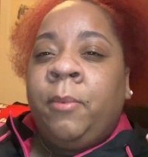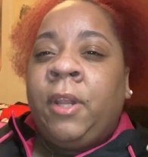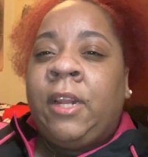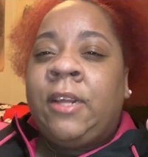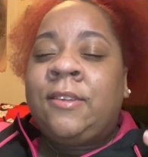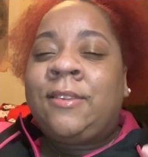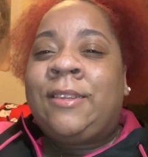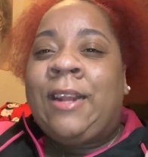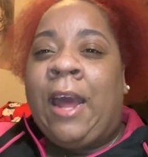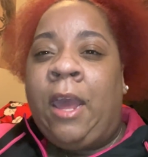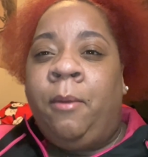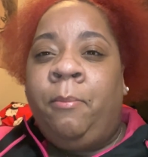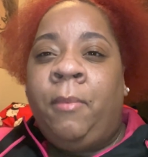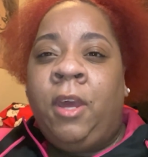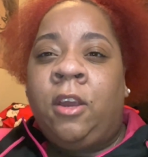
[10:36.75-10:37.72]
in his
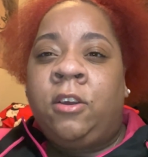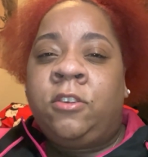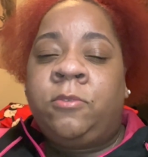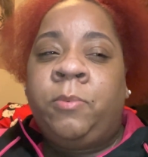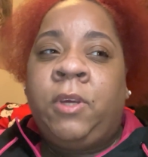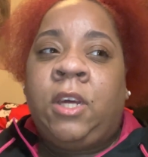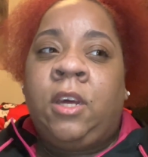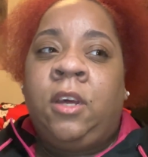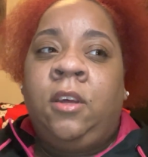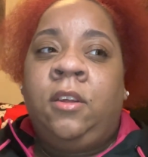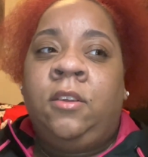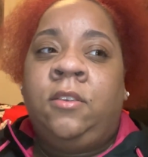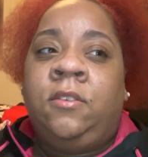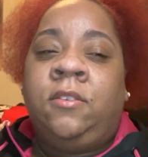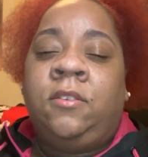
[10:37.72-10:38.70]
nightmares,
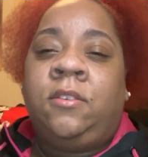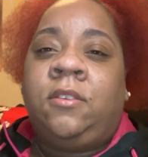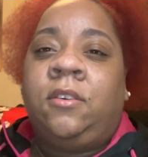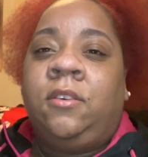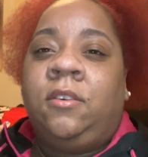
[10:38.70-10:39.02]
because